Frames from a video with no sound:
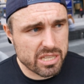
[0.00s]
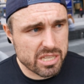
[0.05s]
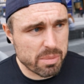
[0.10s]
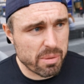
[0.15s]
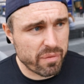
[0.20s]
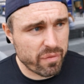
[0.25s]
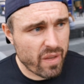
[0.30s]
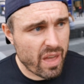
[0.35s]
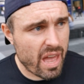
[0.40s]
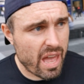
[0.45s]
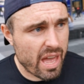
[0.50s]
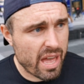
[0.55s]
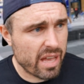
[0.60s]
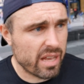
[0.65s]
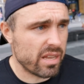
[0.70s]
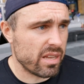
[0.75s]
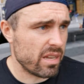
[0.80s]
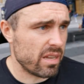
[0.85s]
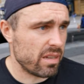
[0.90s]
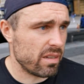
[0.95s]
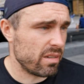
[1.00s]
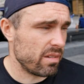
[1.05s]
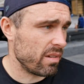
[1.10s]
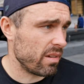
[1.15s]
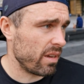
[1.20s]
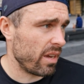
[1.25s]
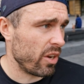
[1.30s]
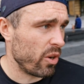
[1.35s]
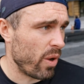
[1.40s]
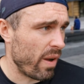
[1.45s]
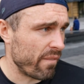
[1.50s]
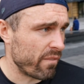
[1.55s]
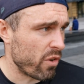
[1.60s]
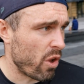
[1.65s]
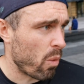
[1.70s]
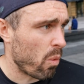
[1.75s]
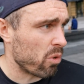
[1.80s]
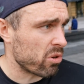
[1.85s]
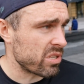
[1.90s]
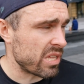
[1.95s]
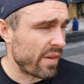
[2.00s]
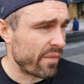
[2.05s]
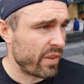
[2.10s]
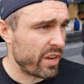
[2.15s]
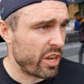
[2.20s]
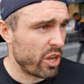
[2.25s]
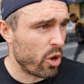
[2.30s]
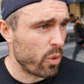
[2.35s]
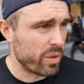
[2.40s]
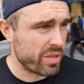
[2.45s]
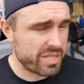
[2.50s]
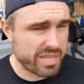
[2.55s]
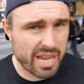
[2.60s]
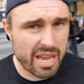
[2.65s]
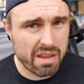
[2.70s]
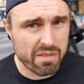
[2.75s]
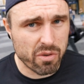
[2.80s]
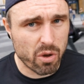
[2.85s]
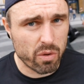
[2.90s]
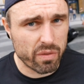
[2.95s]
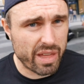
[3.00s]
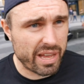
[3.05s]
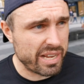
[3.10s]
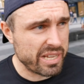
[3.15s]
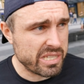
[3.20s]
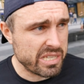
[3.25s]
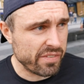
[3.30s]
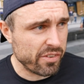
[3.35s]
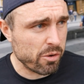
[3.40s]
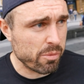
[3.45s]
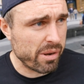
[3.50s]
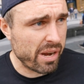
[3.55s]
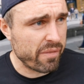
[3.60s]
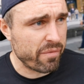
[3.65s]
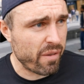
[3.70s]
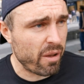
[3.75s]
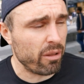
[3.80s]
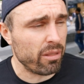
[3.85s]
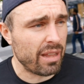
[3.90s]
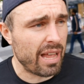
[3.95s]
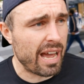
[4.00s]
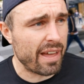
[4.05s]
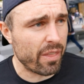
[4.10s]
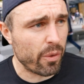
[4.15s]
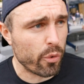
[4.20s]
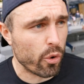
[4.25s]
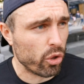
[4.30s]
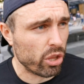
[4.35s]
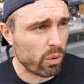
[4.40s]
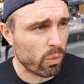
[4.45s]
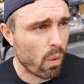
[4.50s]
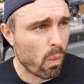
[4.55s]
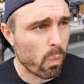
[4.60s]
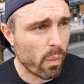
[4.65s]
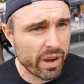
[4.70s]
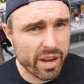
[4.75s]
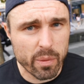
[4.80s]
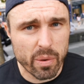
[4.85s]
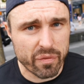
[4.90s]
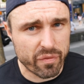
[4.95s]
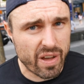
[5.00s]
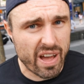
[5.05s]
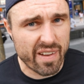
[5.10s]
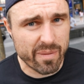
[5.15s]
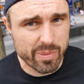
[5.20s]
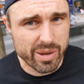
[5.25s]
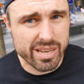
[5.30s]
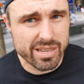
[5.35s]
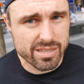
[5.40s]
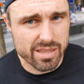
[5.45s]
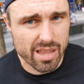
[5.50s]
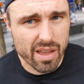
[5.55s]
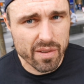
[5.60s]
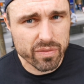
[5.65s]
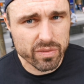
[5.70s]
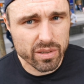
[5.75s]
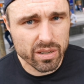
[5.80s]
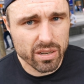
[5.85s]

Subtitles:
To be fair, you know, I've not watched that video with Steve or that interview, but it felt like they were only one winner with 5 minutes left.